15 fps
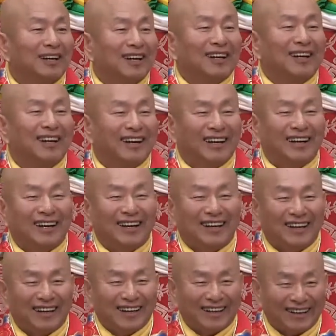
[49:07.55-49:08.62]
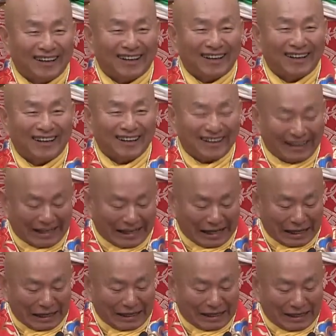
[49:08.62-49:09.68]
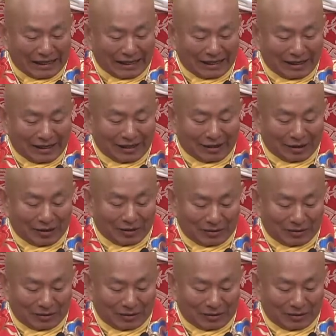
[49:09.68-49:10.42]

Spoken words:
must have done something bad to ask this question.